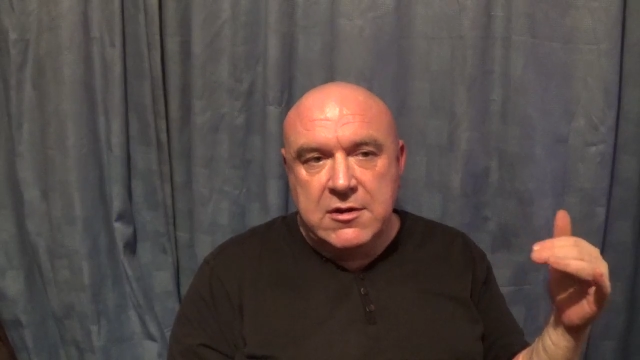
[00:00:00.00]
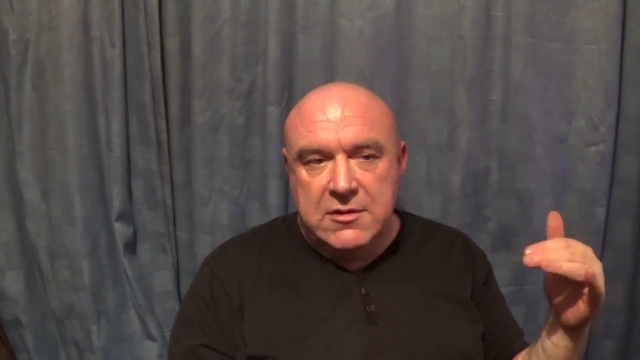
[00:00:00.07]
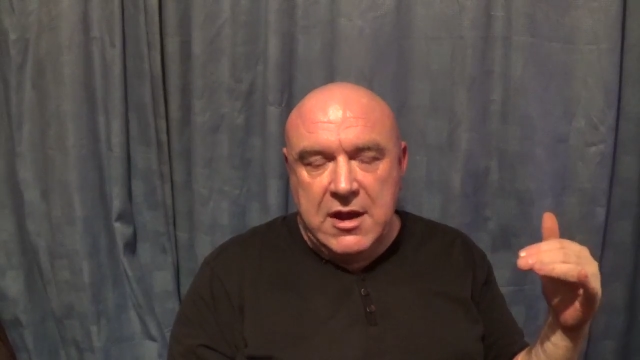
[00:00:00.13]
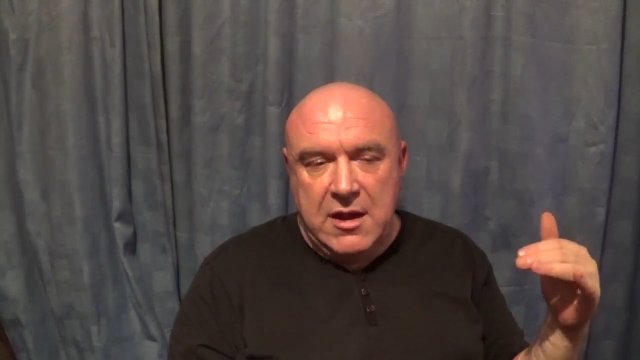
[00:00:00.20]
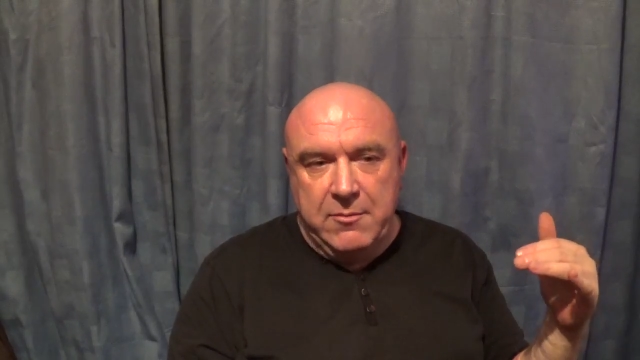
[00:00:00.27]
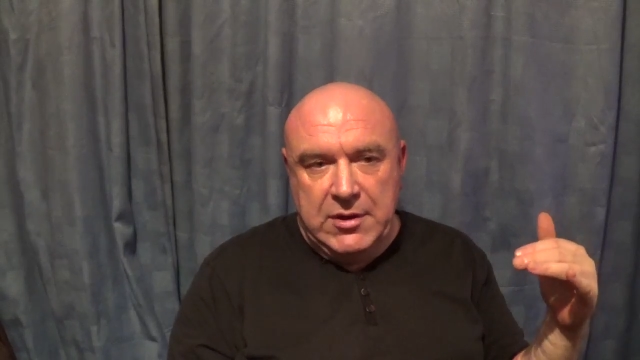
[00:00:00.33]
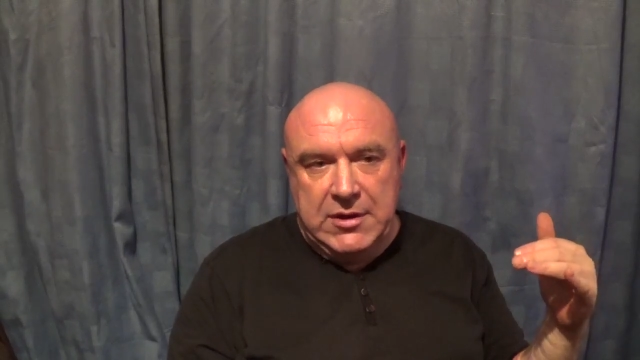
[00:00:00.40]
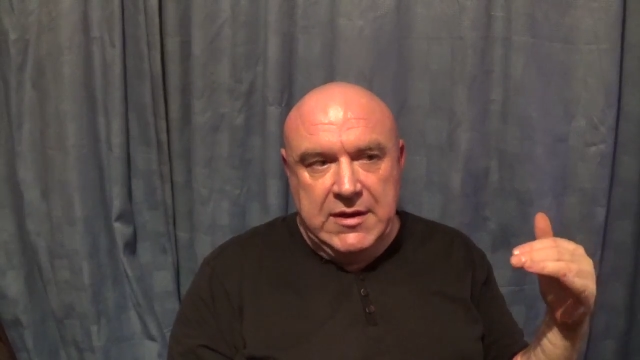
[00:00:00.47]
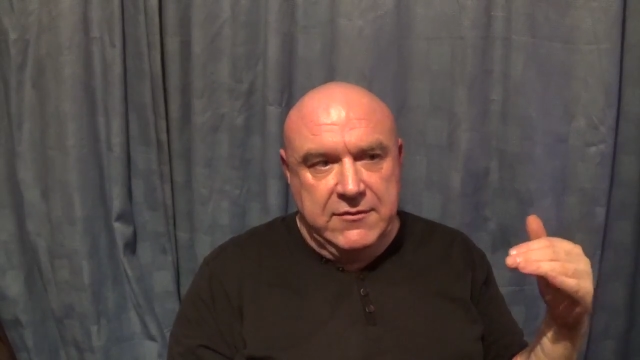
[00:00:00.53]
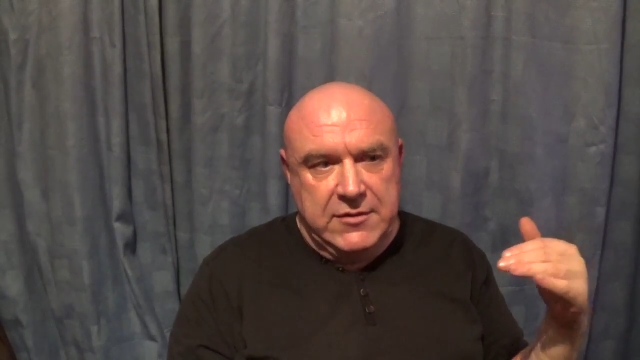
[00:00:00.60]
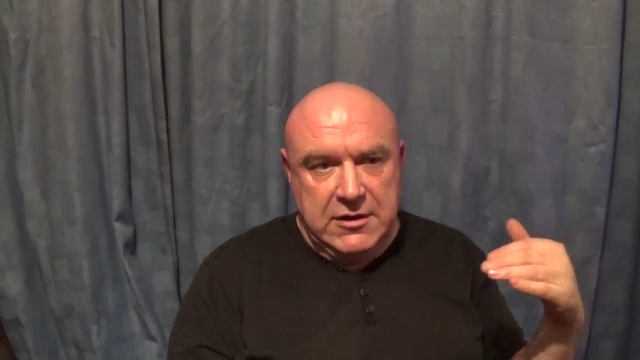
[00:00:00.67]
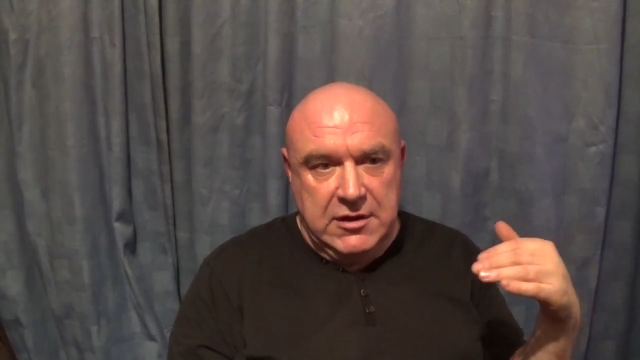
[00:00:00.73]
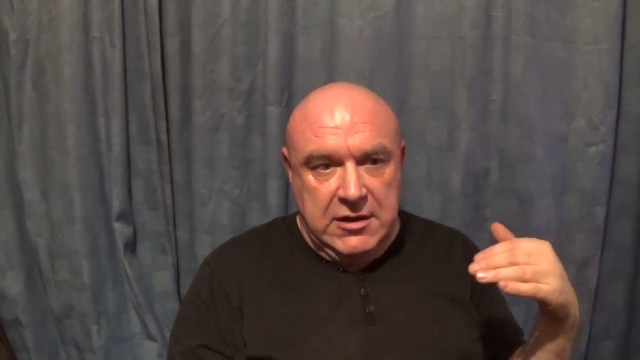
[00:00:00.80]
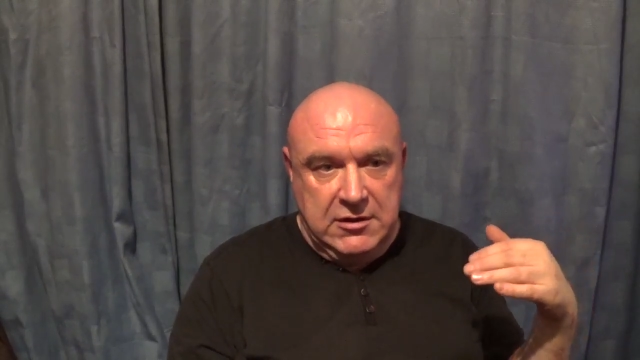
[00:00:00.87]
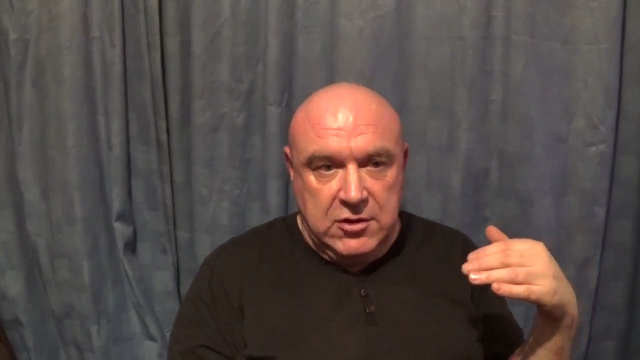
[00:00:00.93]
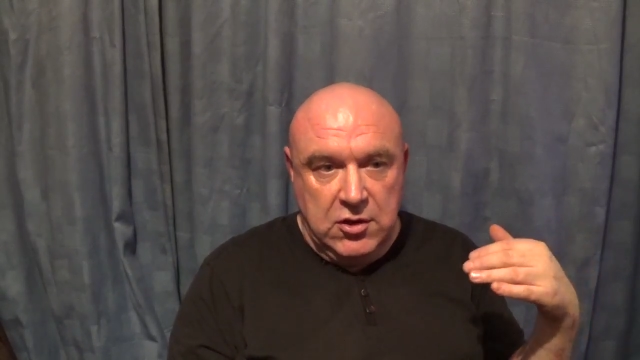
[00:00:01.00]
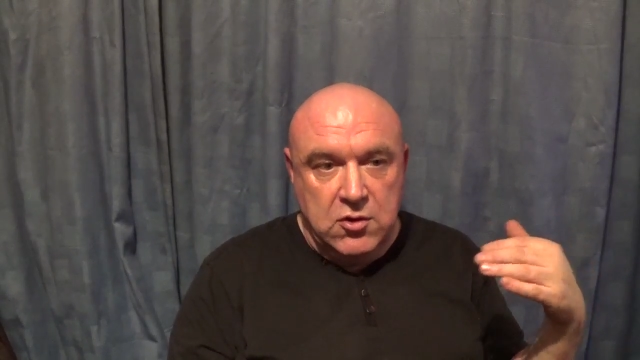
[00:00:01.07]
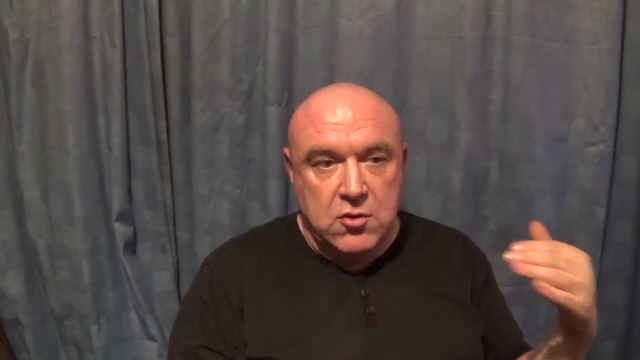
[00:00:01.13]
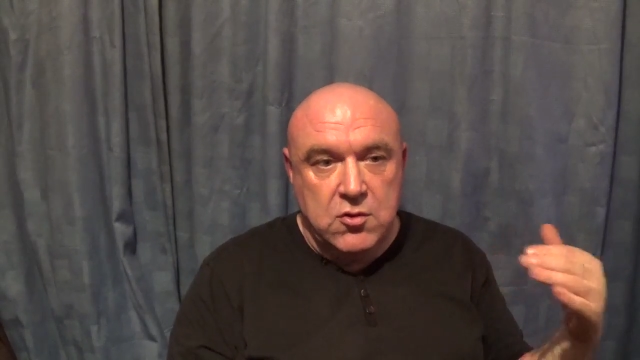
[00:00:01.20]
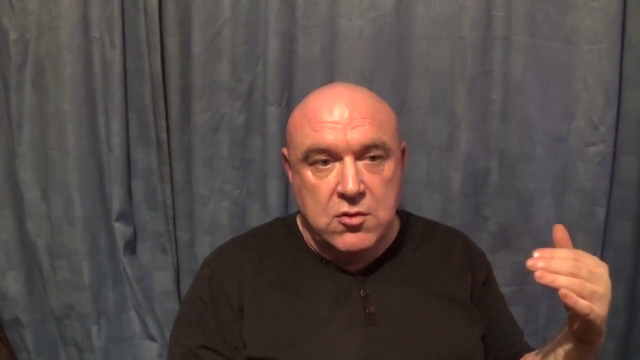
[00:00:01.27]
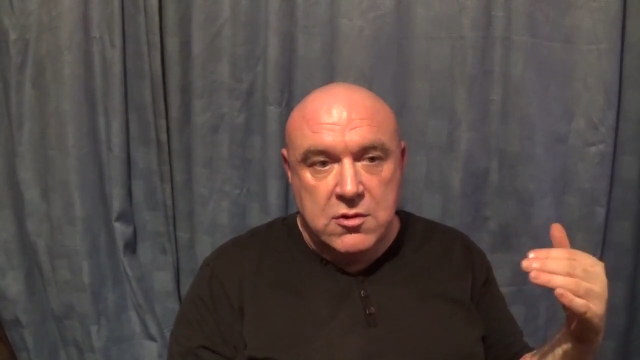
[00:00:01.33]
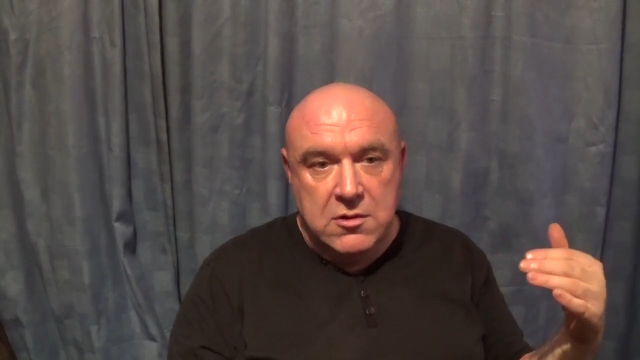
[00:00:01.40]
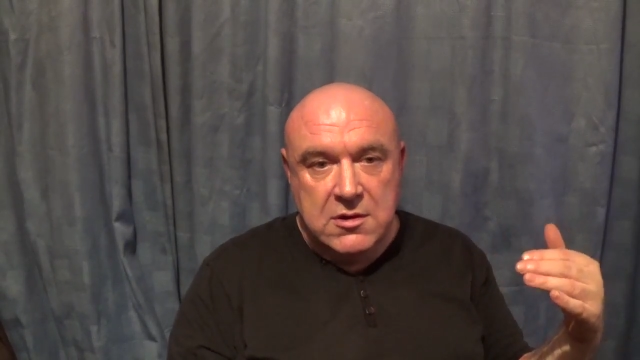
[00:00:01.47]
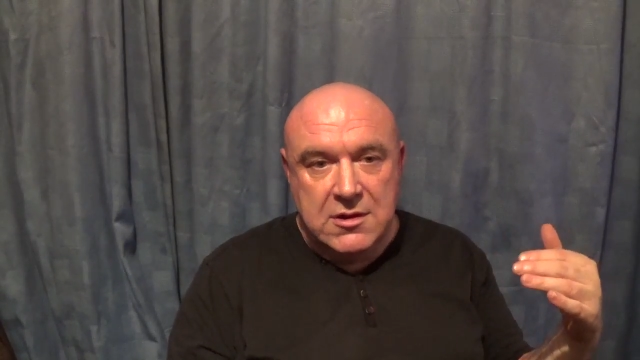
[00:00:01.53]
that I believe that they do